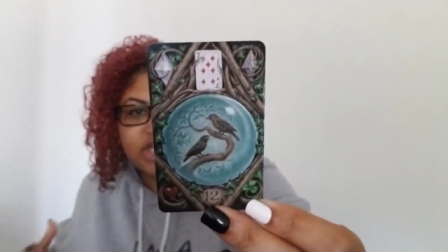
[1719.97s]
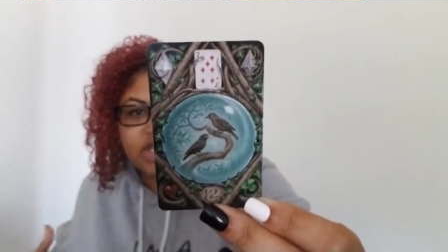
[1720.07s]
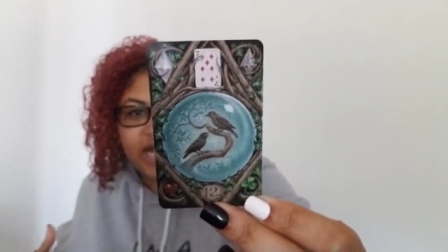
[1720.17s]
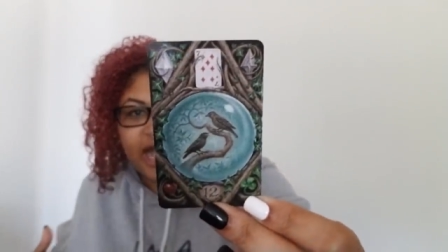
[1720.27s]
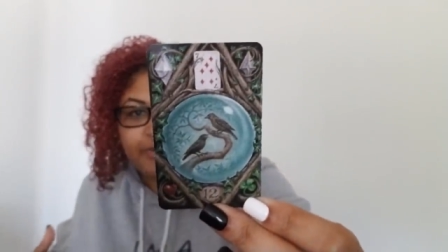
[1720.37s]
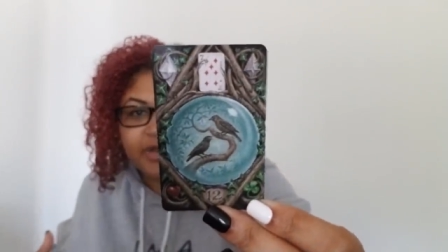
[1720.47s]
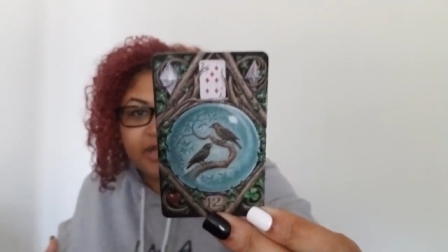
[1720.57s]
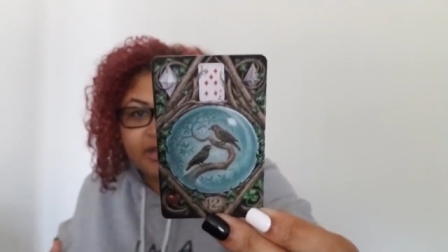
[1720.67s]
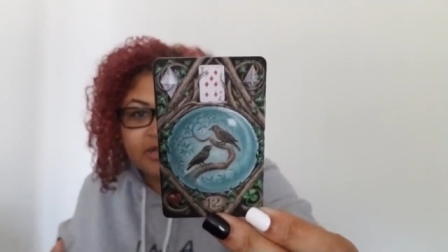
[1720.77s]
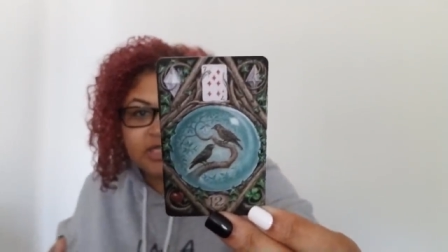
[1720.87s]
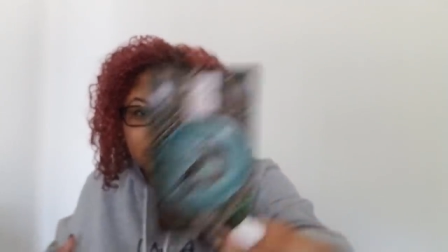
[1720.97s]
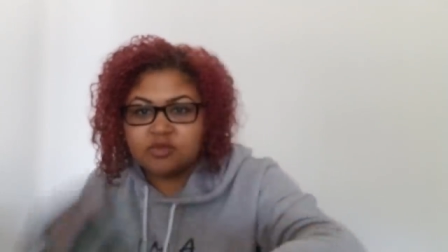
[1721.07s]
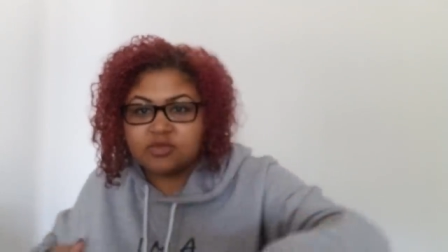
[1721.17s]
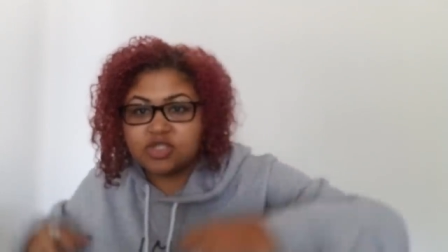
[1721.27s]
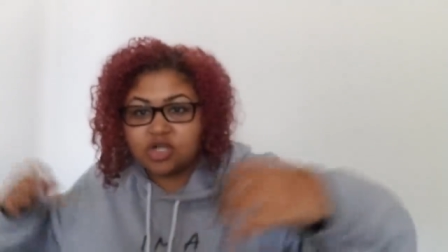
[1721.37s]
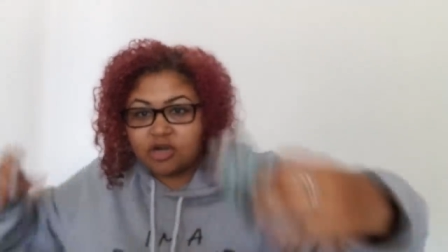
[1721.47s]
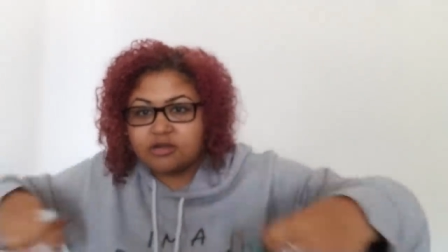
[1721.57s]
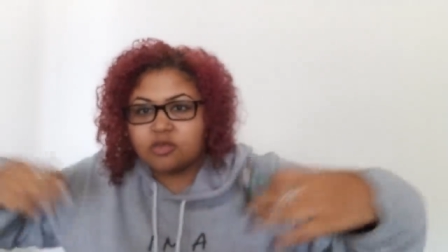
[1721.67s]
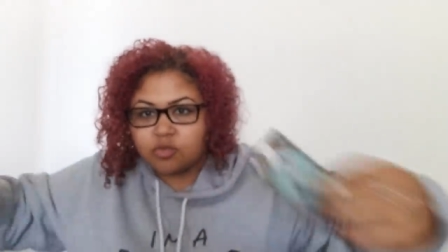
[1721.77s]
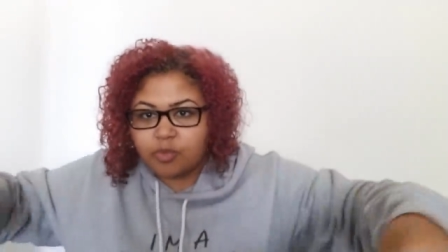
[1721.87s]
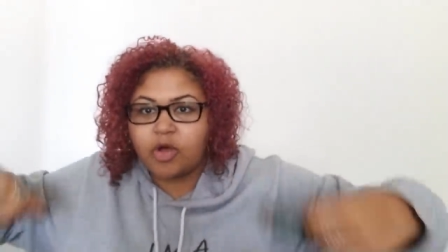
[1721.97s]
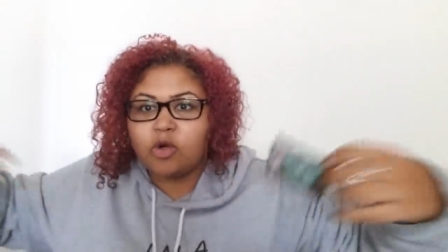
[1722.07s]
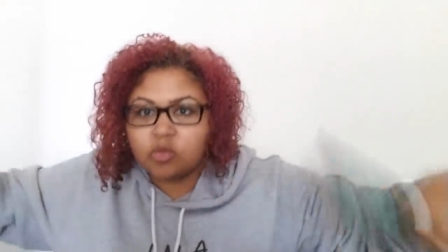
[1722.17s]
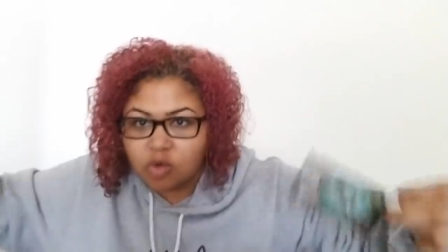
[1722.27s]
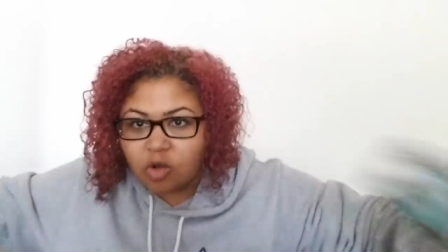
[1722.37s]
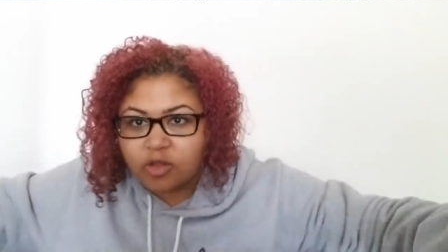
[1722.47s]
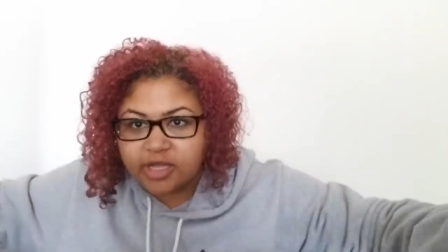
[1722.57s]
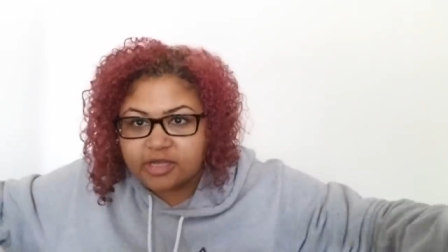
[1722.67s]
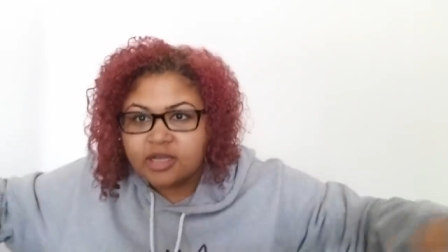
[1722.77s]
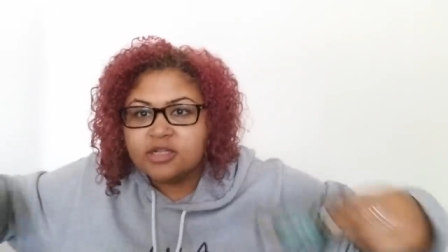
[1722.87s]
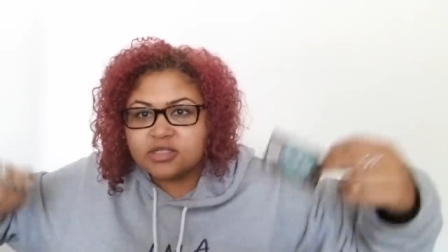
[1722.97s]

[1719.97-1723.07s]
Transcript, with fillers: shit happen, to start the ball rolling,